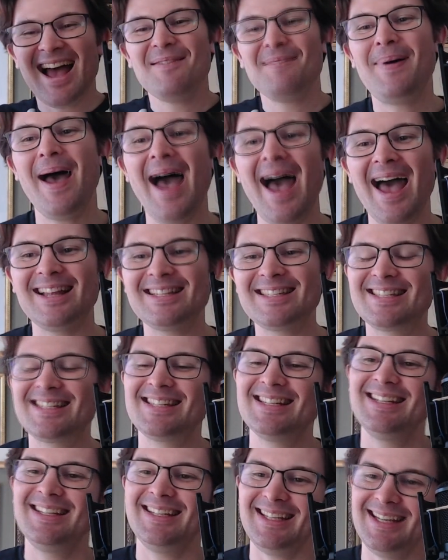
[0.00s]
pets
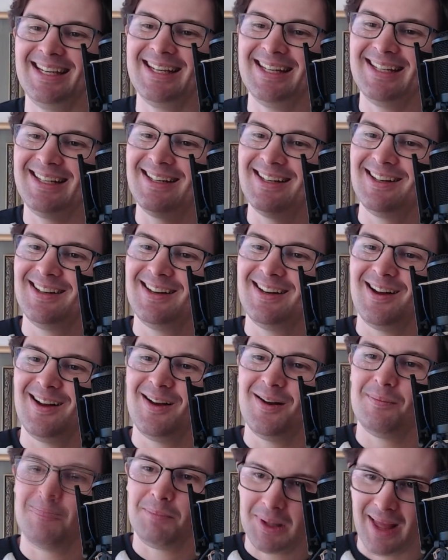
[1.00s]
in
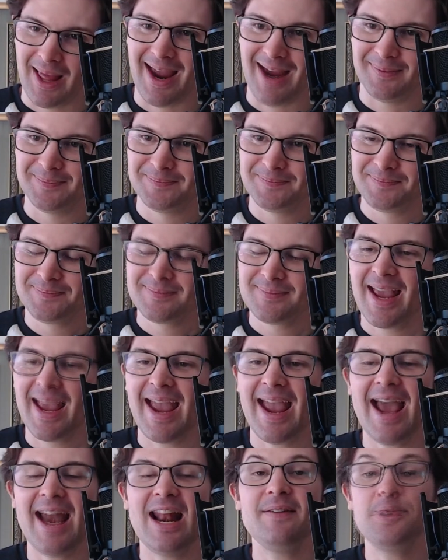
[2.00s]
play.
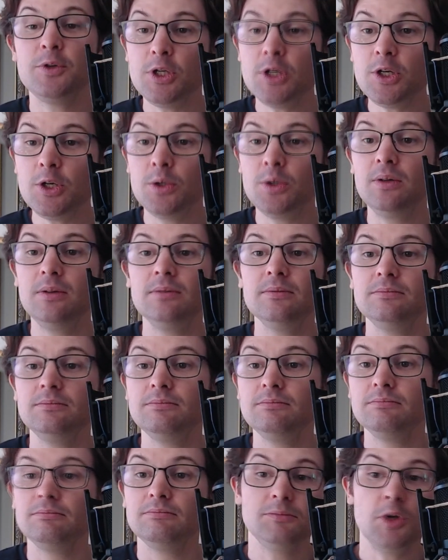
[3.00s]
And if you do,
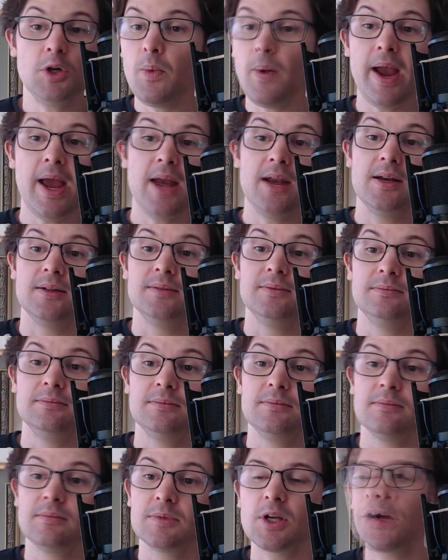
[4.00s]
you win.
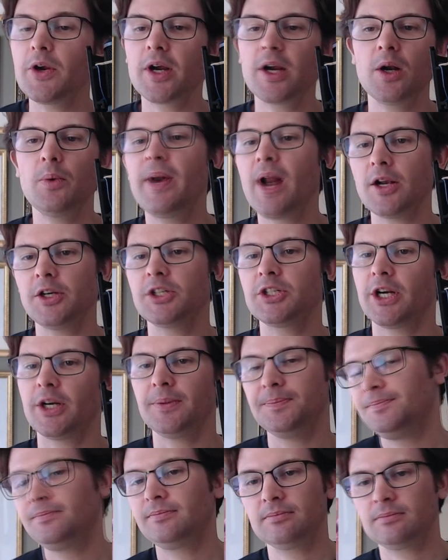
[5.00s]
So you're going to win on your
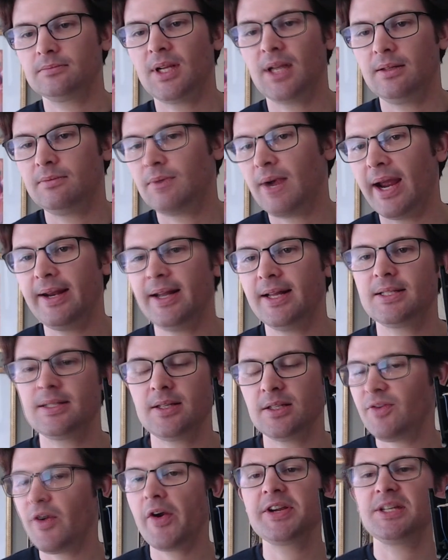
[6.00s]
turn, right? It's
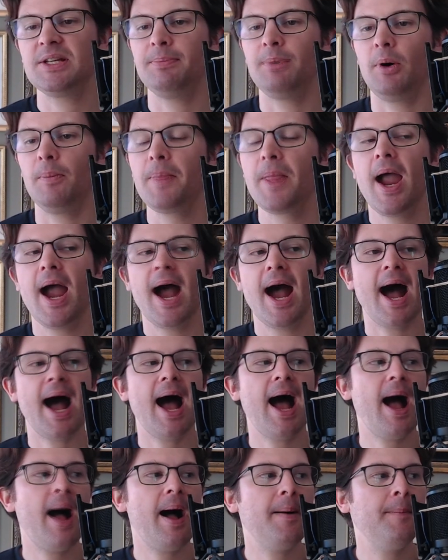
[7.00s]
very simple.
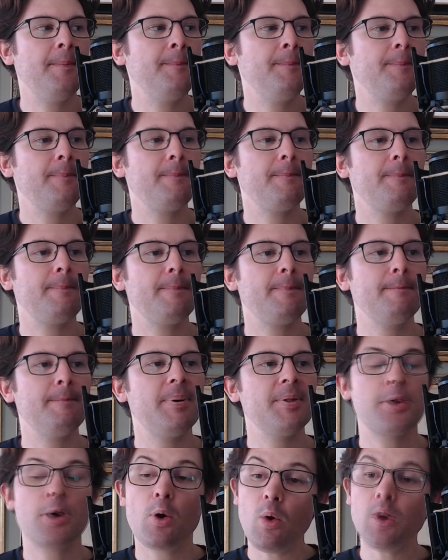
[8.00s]

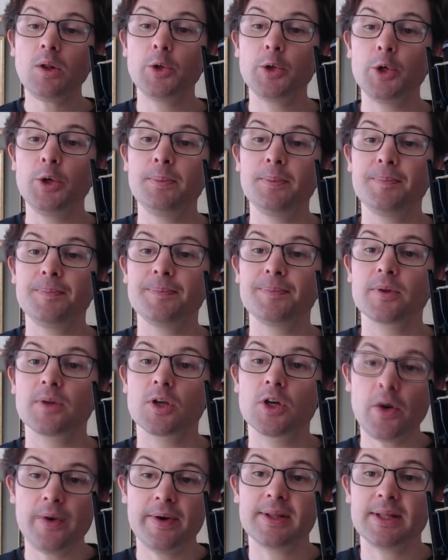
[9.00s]
But the core loop,
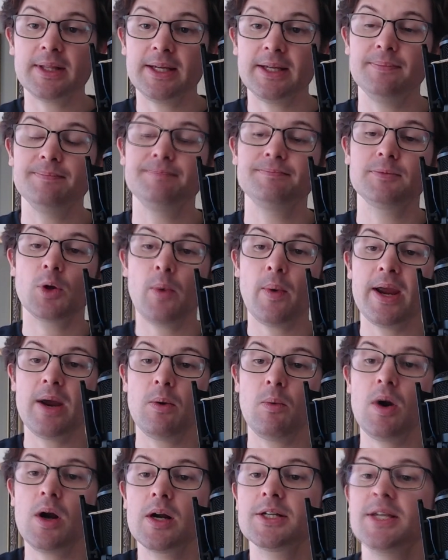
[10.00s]
currently, the way it
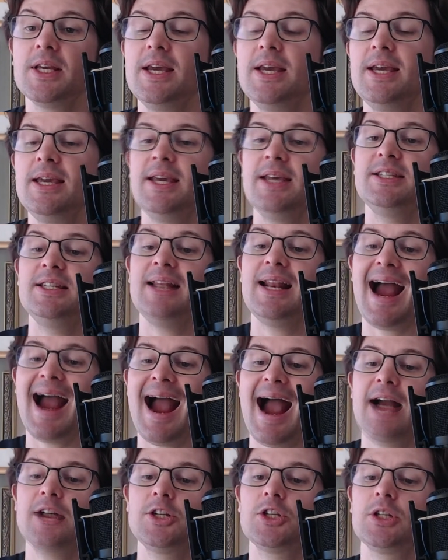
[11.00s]
works is it
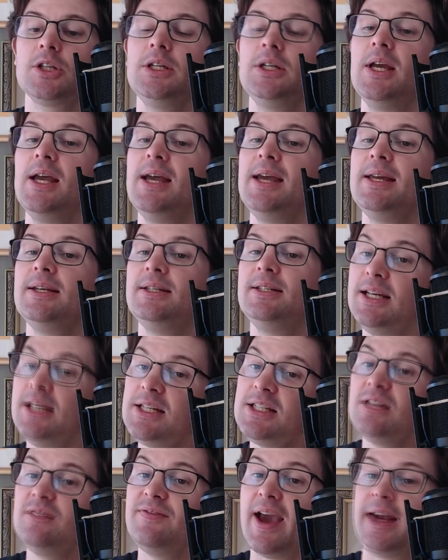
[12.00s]
actually
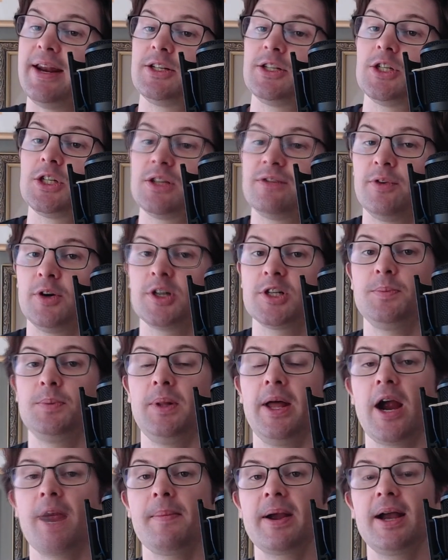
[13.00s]
disadvantages the first
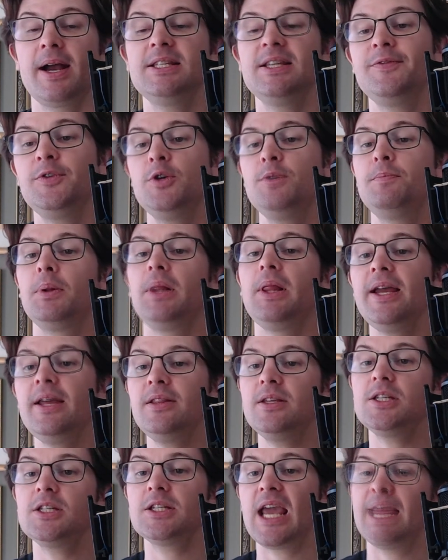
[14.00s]
player, because if you play
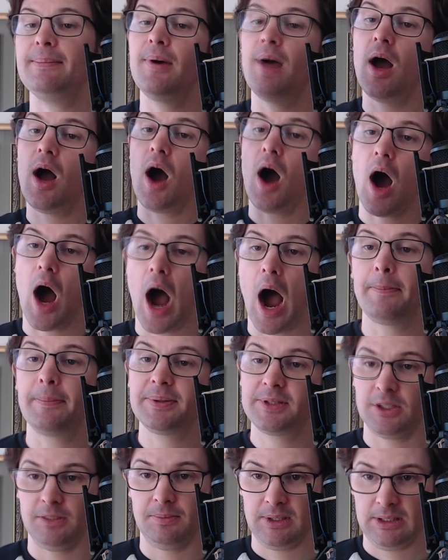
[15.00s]
this game
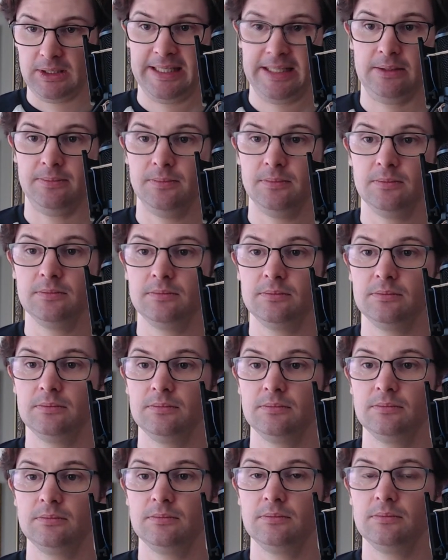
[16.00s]
optimally,
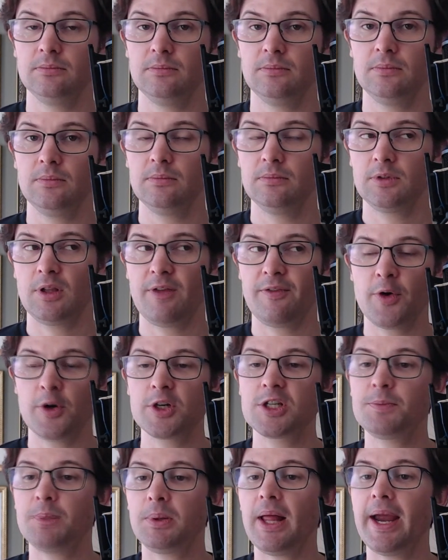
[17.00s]
the
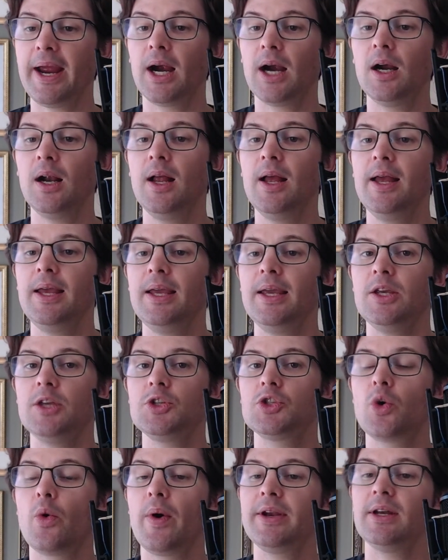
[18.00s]
first player is
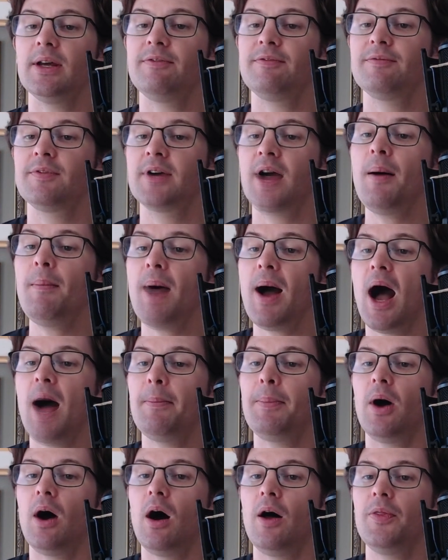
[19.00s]
going to come
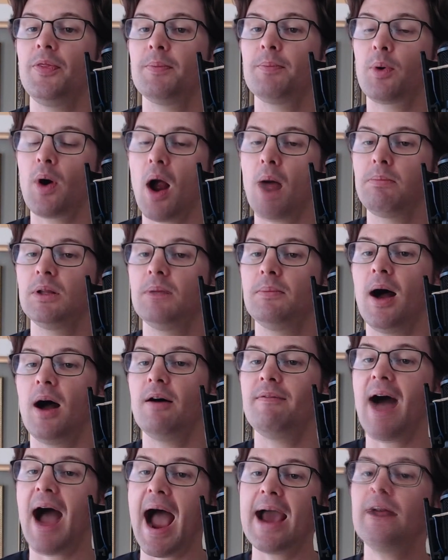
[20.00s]
up on the problem
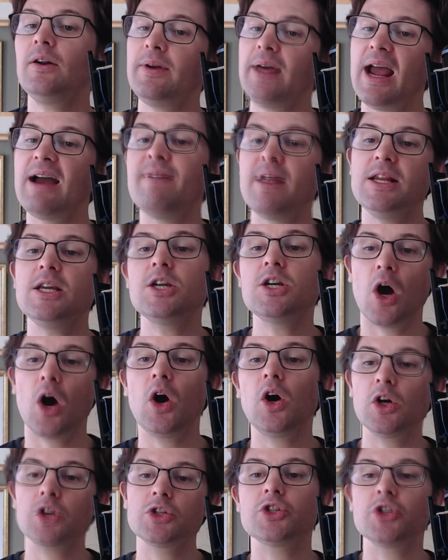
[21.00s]
of, I don't have any
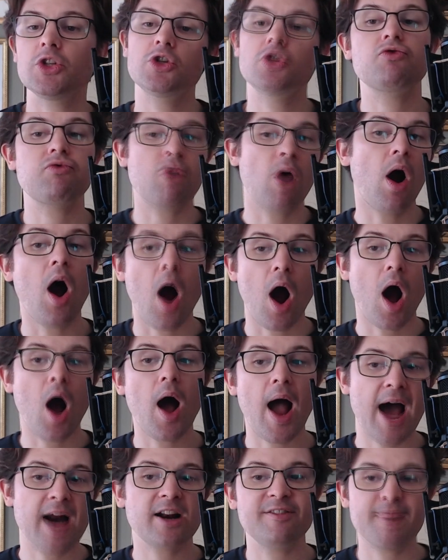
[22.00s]
cards to draw
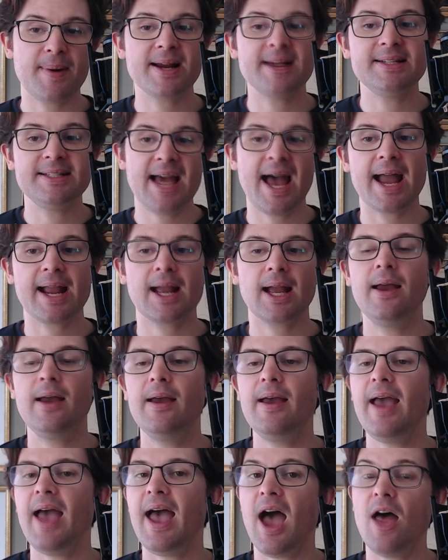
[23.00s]
out of my deck,
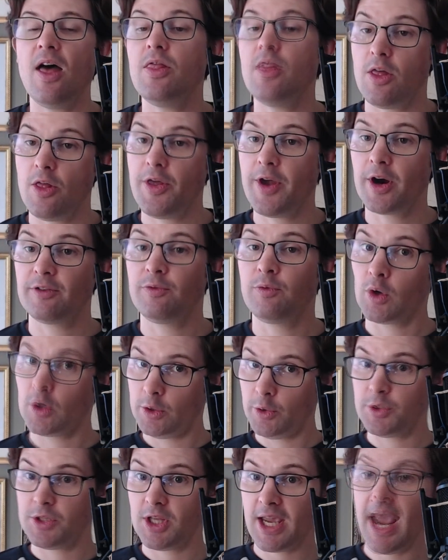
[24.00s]
and therefore
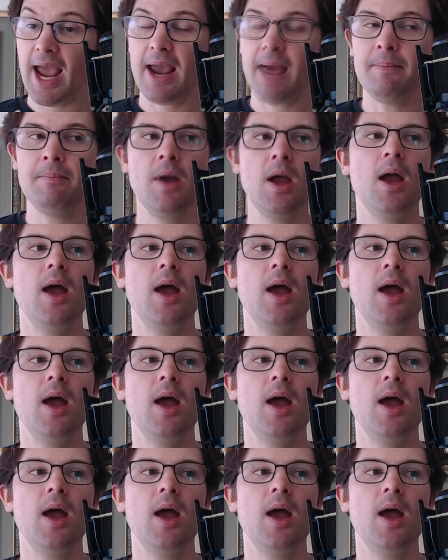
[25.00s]
lose the game,